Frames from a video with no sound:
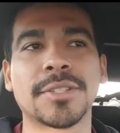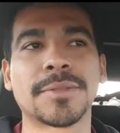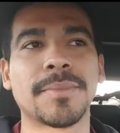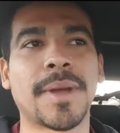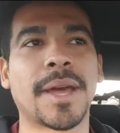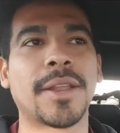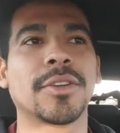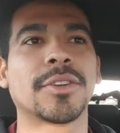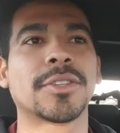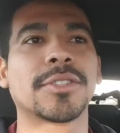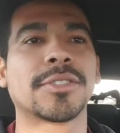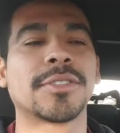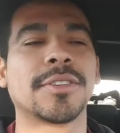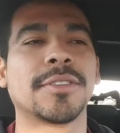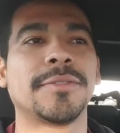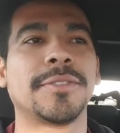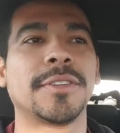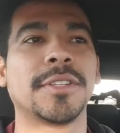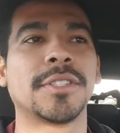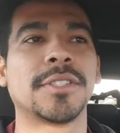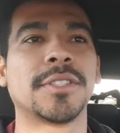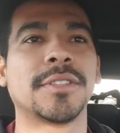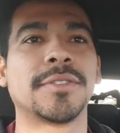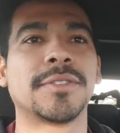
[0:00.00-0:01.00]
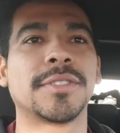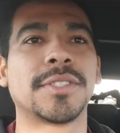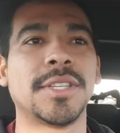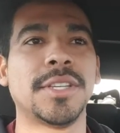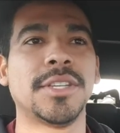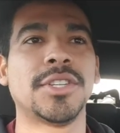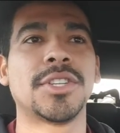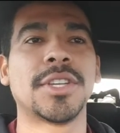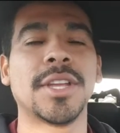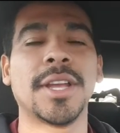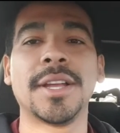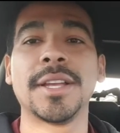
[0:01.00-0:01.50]
Maddox suffers of
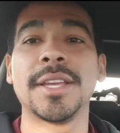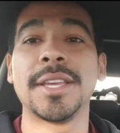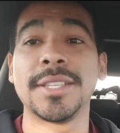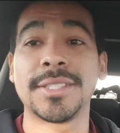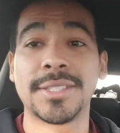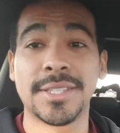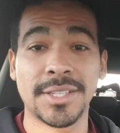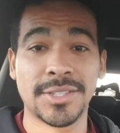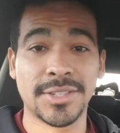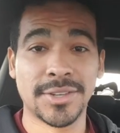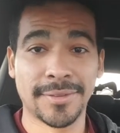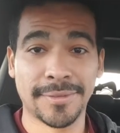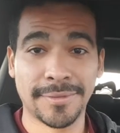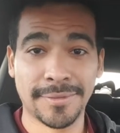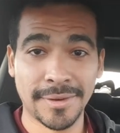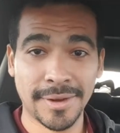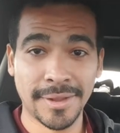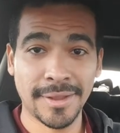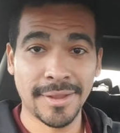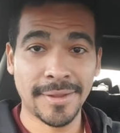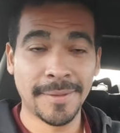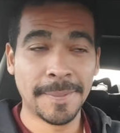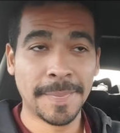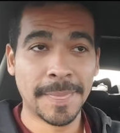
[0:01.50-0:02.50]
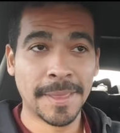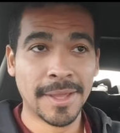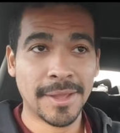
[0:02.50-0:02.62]
seizure. He's seizure free